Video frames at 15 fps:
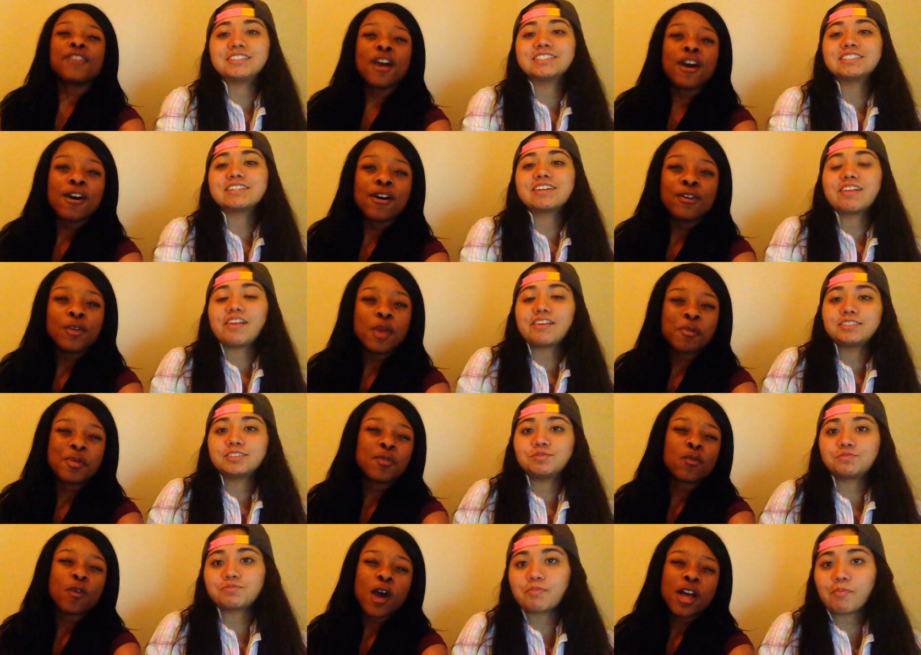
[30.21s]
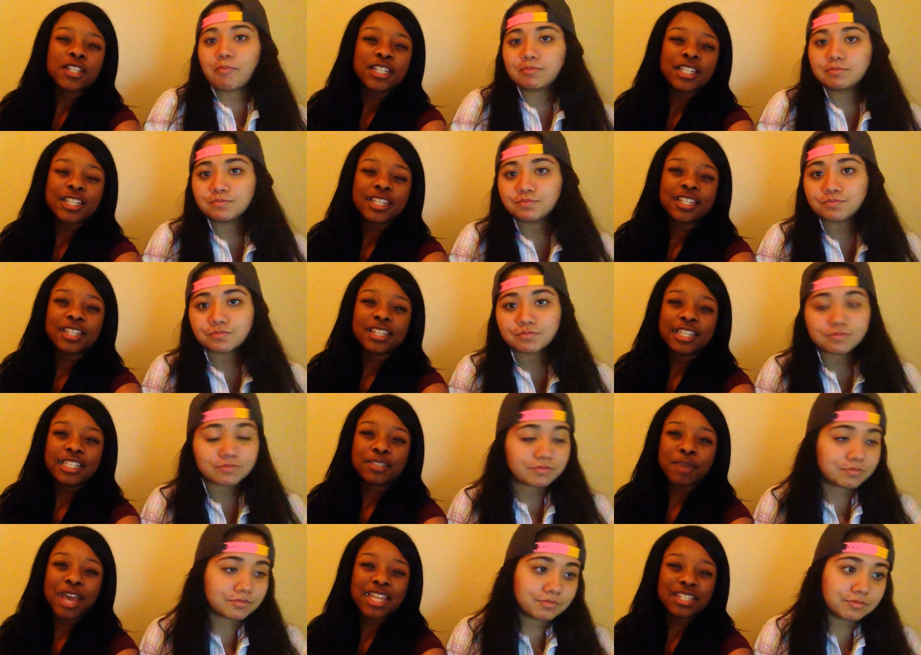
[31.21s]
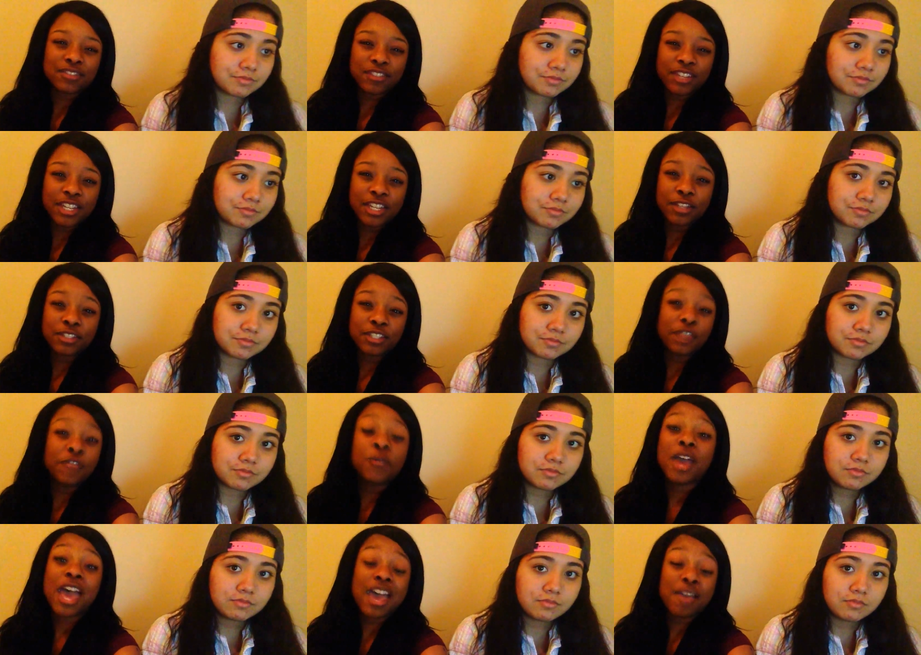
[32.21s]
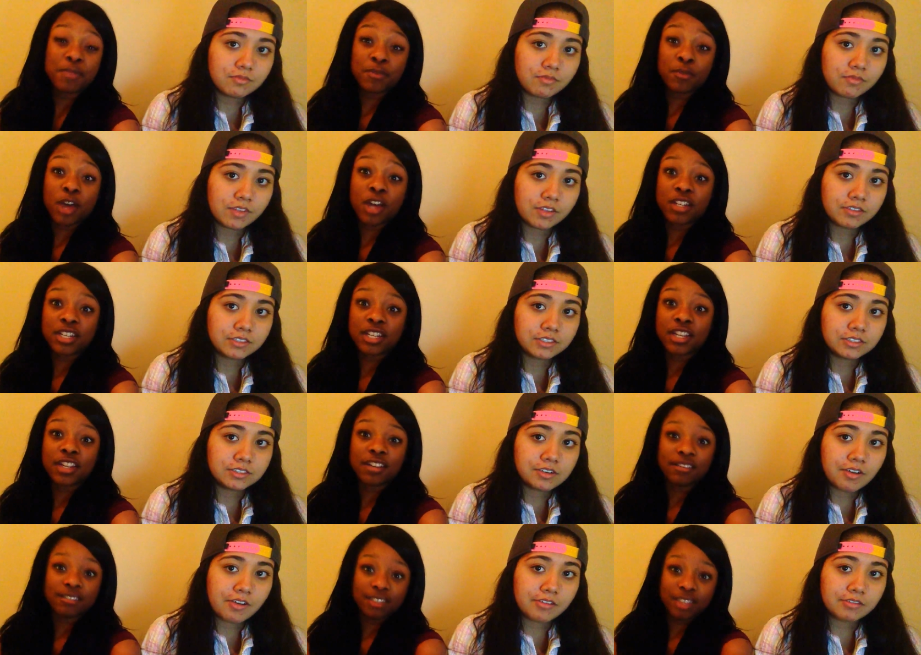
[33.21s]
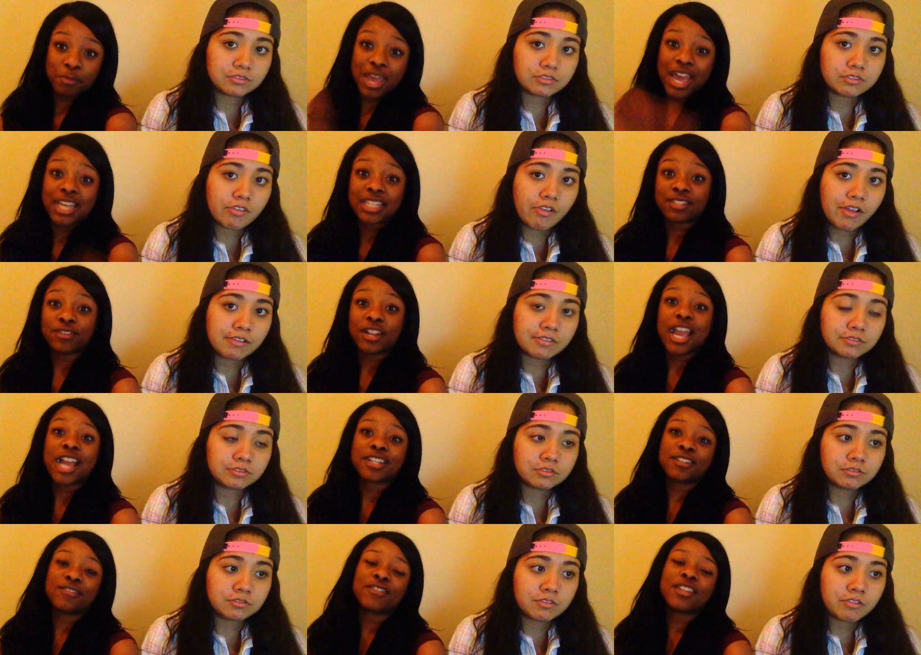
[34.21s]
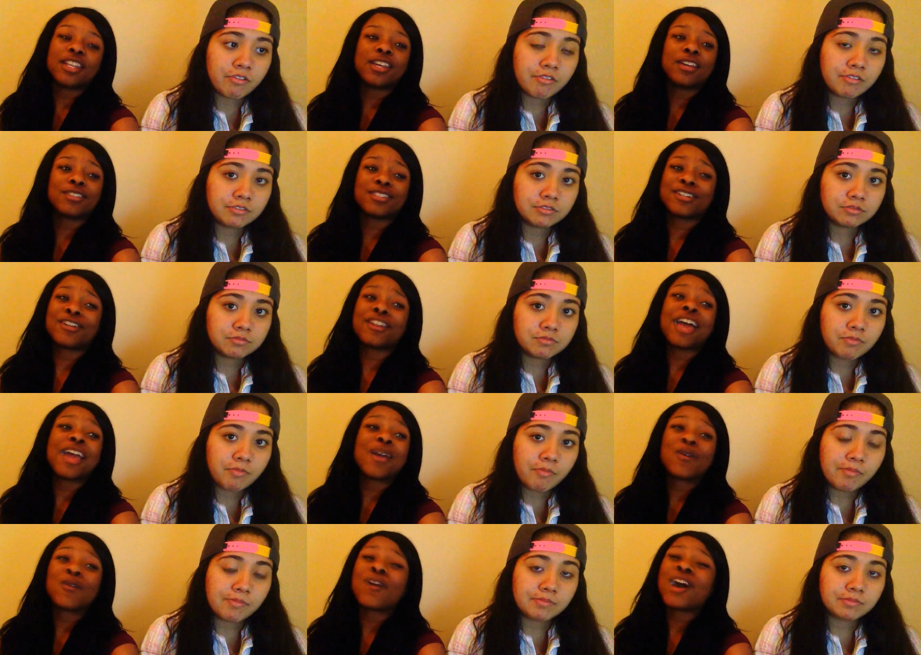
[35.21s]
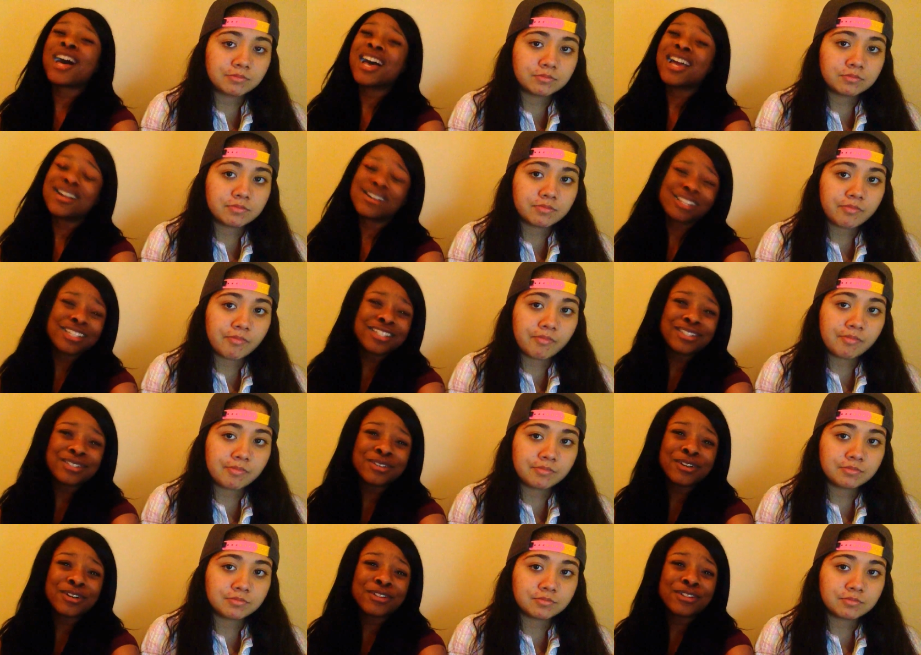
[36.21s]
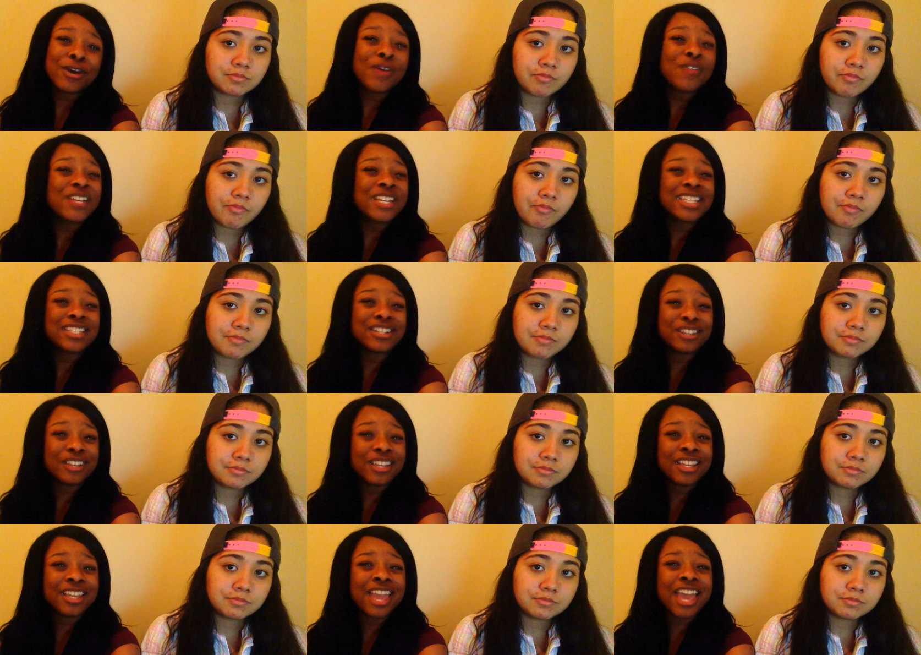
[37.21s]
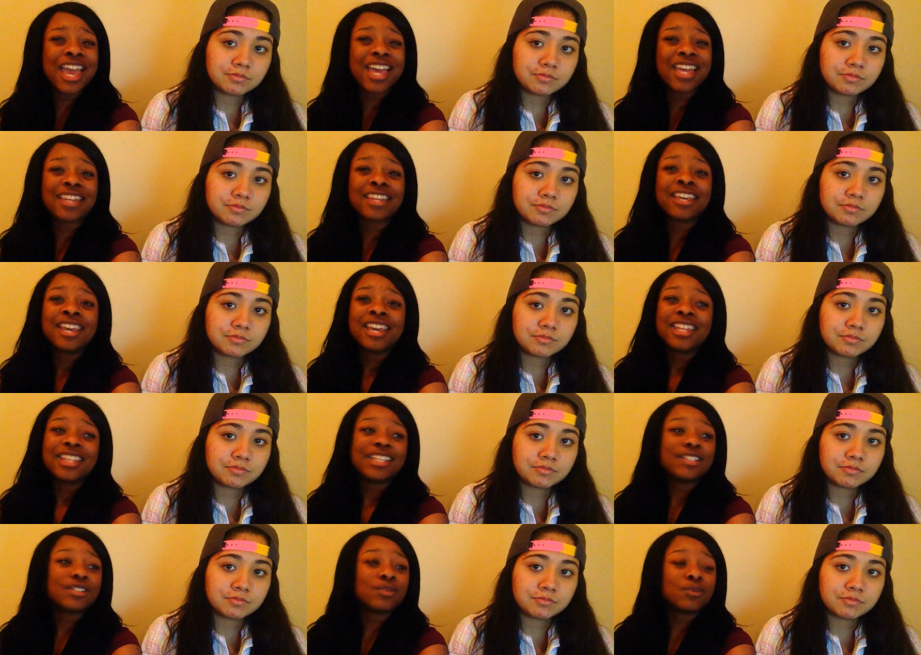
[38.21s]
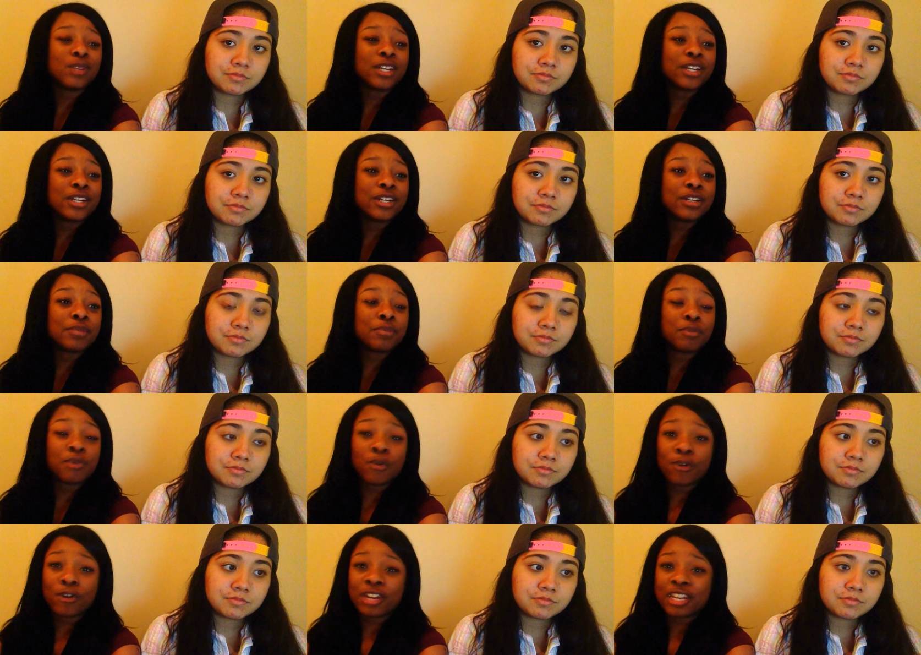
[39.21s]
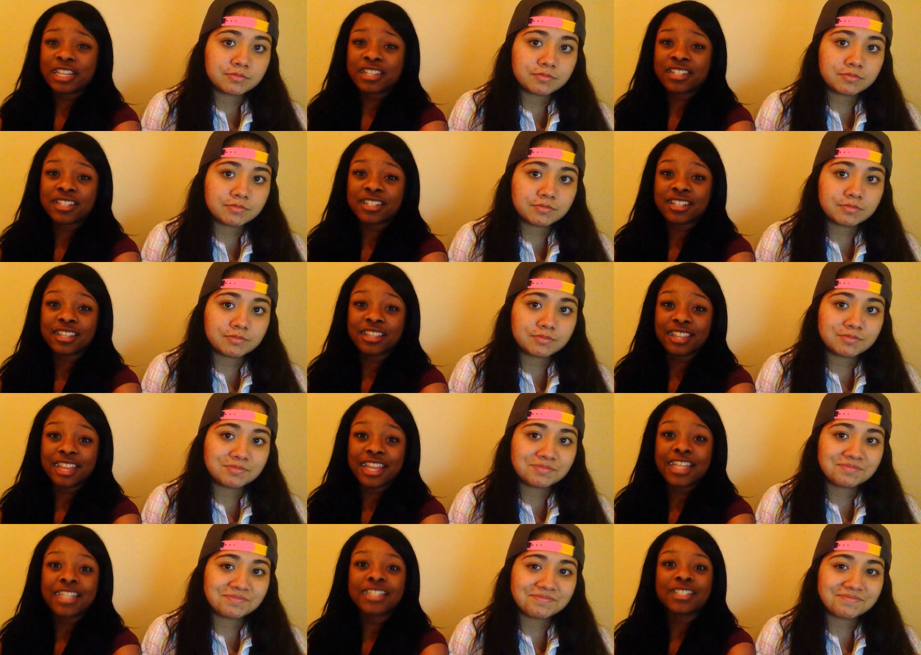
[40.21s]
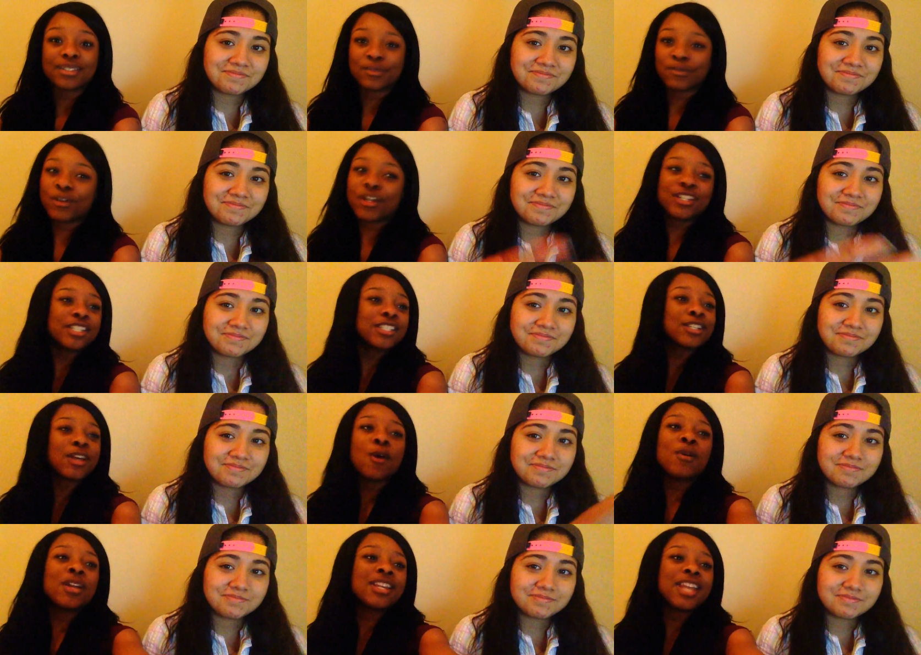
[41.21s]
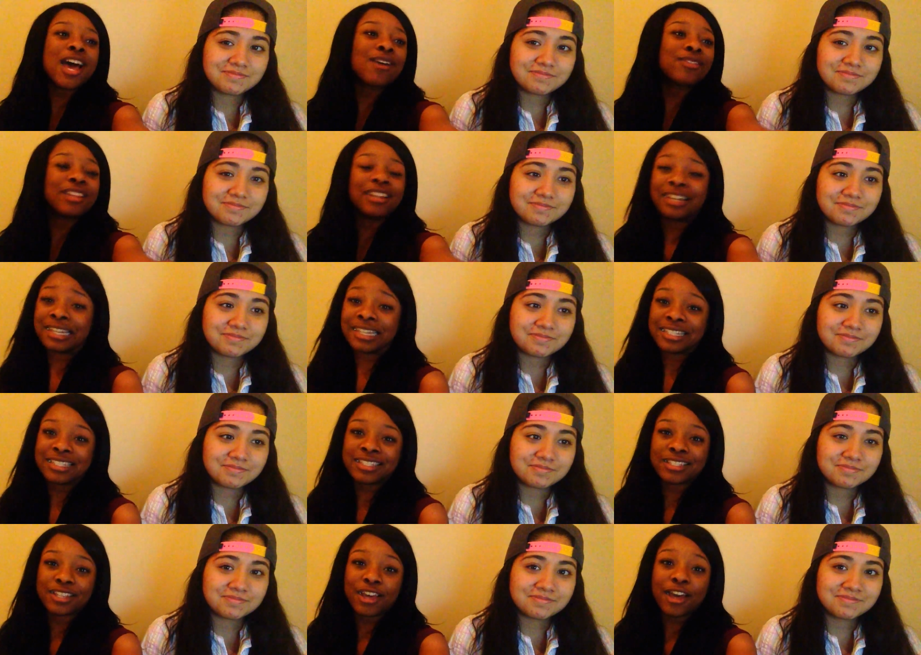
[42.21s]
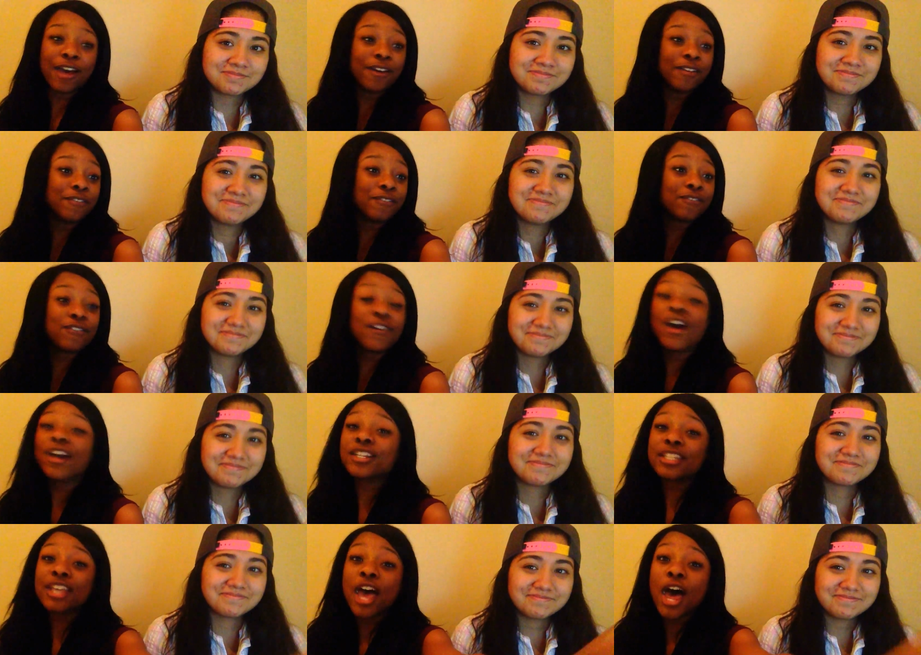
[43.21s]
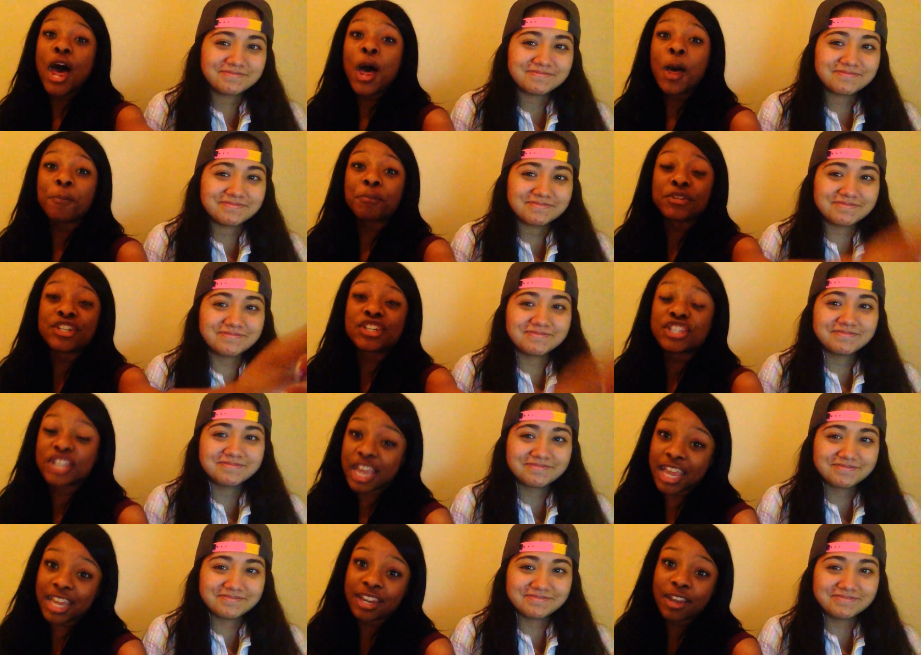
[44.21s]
Speaker 1: of y'all who have been watching these past videos, if you have been watching the past reaction videos and you're like, why are these two girls always looking at these weird pornish things? We're just going down the list of fucked up shit.